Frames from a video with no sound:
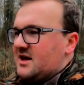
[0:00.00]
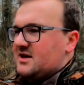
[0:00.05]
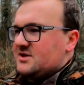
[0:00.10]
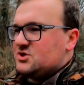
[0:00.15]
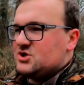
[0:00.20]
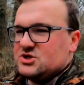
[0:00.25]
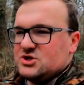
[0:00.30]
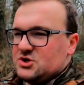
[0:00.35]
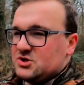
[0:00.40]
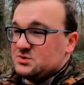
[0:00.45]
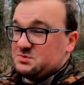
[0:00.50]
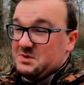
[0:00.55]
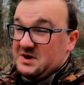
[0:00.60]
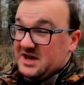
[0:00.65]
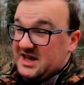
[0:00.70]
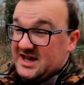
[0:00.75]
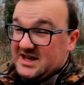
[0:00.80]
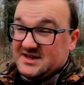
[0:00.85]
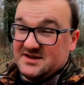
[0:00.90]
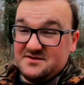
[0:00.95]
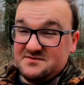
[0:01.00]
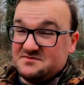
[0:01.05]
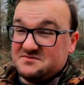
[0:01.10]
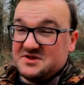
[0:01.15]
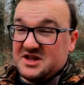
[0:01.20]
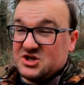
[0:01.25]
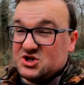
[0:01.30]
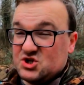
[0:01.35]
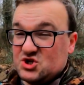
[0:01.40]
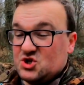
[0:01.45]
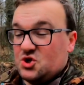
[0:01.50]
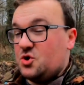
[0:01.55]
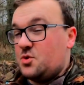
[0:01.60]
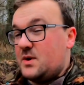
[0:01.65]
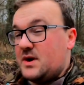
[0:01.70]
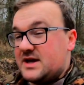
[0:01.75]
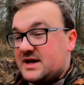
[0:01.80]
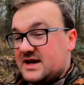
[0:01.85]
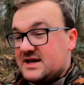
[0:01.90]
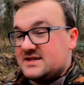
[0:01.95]
Just looks wicked. They just look
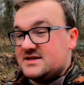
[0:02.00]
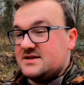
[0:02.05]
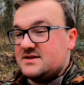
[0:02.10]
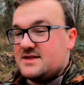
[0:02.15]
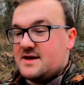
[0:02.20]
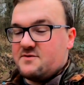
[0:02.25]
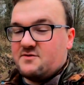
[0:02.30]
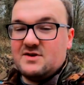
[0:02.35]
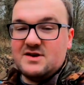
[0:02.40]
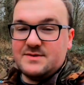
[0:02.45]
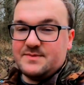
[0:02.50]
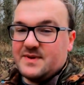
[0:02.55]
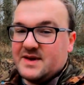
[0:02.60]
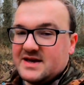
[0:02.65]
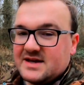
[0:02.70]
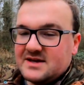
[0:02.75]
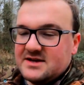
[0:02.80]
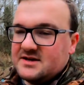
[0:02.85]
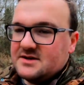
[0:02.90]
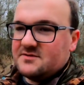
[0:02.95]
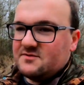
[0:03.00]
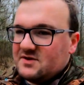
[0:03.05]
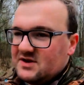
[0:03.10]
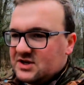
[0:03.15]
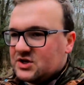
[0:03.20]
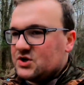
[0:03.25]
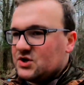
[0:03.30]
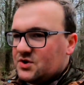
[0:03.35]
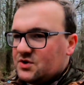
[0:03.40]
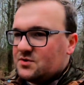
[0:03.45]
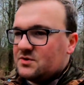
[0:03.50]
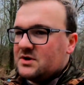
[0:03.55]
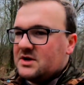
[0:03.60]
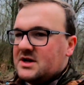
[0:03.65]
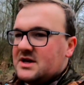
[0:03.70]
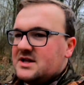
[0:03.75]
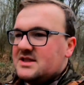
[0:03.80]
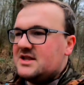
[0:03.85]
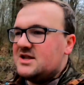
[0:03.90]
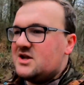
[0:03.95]
wicked. They're really big, really cool.
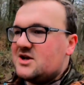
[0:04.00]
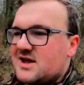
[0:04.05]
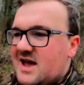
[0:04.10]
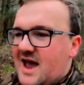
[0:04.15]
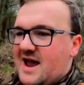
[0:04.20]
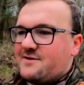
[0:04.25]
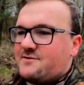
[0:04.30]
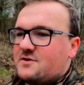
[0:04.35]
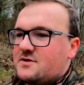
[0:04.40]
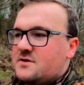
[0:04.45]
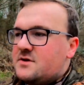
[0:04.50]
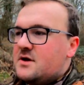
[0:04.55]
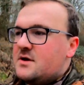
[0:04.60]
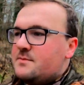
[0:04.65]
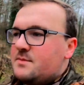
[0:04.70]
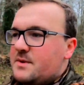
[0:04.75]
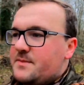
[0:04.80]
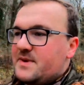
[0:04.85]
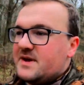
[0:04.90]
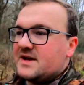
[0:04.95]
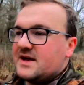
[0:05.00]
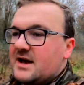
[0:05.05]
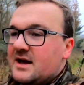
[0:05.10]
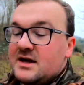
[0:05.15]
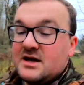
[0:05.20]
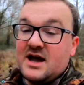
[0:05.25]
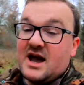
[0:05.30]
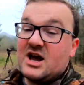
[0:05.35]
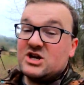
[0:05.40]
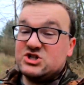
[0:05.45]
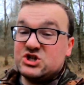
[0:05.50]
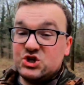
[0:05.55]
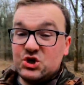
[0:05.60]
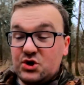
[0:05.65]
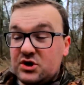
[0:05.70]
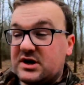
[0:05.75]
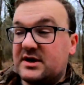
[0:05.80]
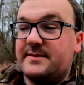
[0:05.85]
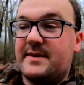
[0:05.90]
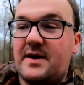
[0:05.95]
They're like a heron but bigger. Actually,
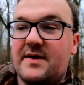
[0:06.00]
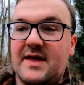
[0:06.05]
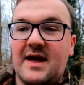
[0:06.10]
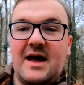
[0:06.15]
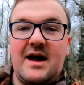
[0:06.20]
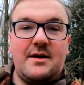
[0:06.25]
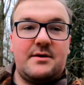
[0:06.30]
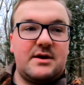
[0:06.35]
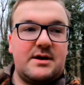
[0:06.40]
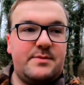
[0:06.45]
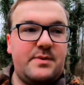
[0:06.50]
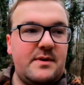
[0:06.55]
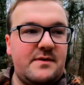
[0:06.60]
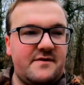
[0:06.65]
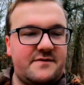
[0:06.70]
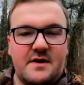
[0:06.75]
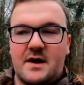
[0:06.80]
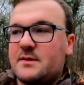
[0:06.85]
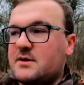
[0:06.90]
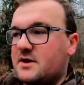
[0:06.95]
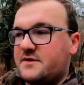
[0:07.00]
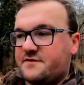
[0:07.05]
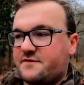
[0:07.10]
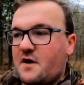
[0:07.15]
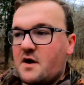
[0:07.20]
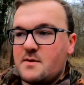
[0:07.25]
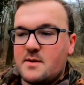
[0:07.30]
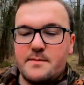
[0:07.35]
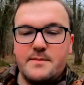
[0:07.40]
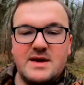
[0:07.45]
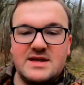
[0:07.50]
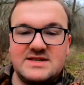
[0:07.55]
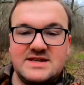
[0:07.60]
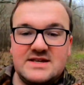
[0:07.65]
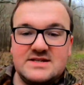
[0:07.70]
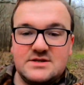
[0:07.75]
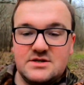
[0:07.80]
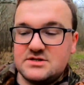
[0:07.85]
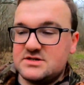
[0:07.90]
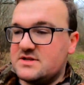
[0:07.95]
talking about that, I'm gonna throw my
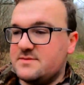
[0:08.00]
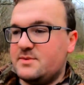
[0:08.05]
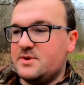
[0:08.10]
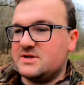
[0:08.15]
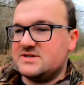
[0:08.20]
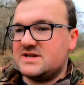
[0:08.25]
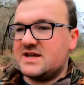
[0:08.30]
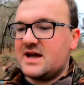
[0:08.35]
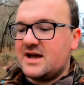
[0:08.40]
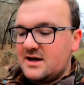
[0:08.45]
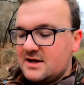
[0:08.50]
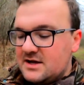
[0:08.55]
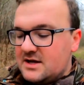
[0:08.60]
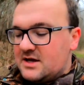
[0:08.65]
missus under the bus here.